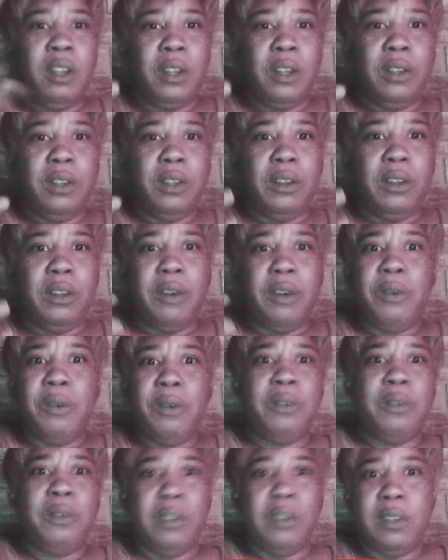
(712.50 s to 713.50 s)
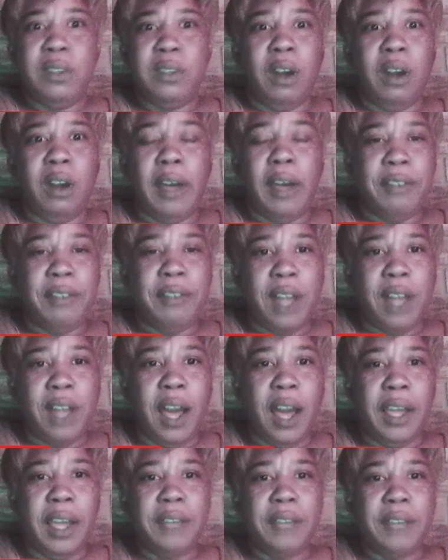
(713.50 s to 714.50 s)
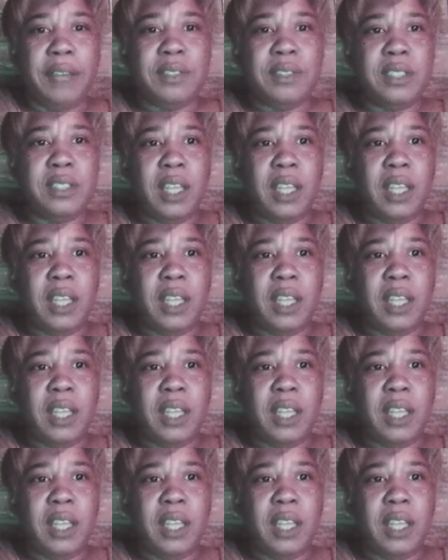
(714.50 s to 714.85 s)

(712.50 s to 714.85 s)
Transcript: You know, y'all have lives.